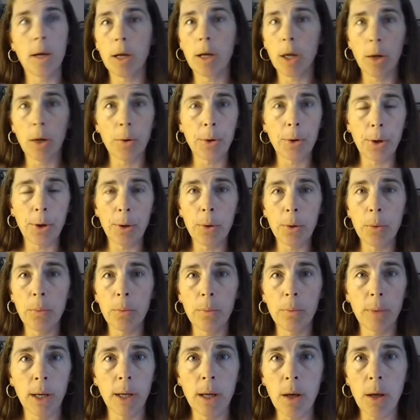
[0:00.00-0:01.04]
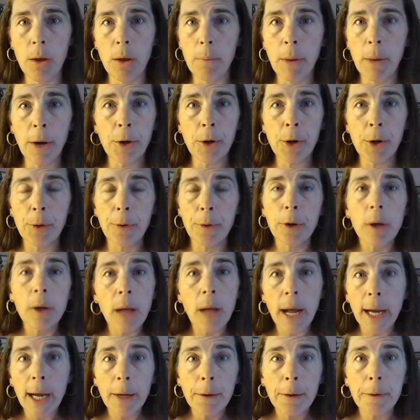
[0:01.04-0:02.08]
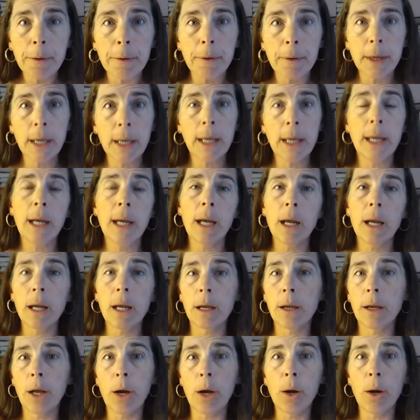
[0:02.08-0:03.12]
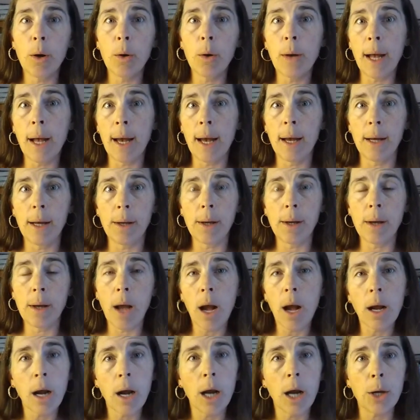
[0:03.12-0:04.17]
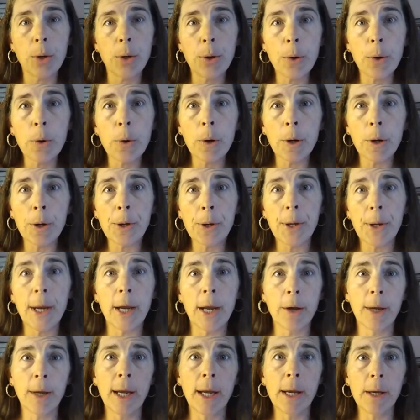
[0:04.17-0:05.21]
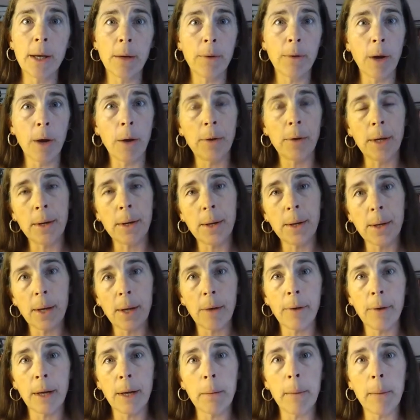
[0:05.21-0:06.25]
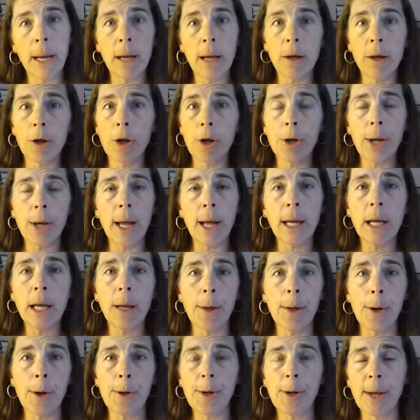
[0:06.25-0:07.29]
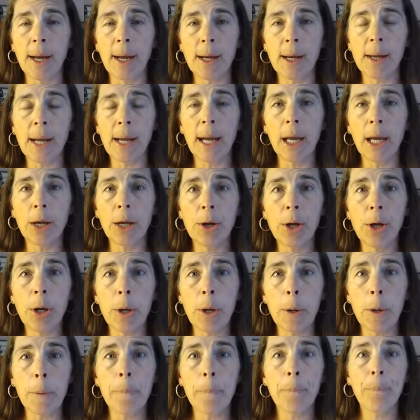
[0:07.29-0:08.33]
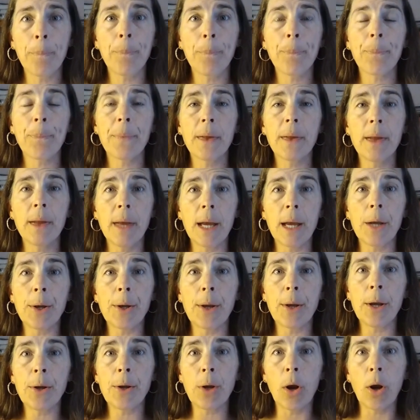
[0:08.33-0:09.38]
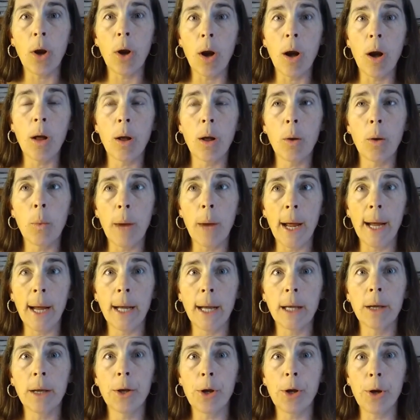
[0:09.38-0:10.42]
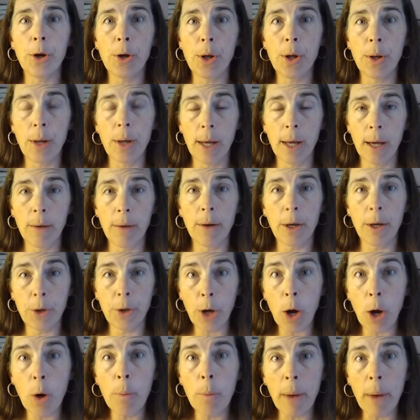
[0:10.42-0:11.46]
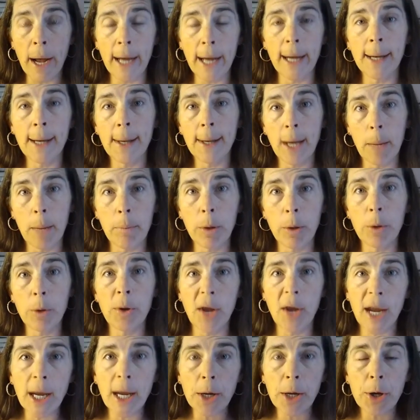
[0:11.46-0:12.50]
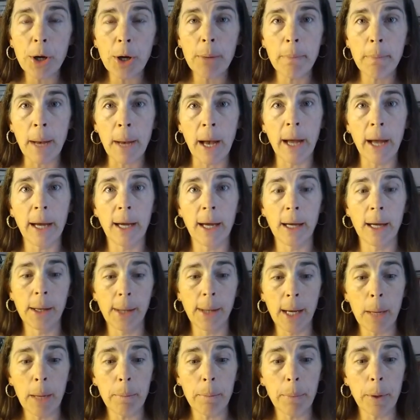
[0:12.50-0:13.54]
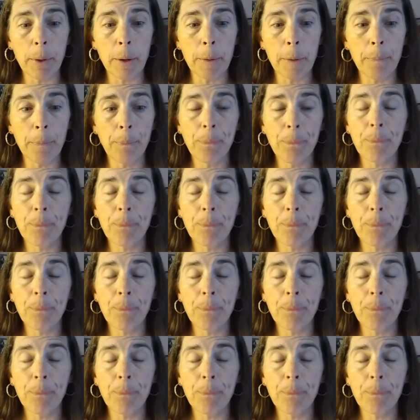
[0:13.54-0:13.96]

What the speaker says: go to, the March for Life, go and knock on doors, get your kids involved in stuffing mailers, any of those things they can do. This is all a way to show by example, teach by example.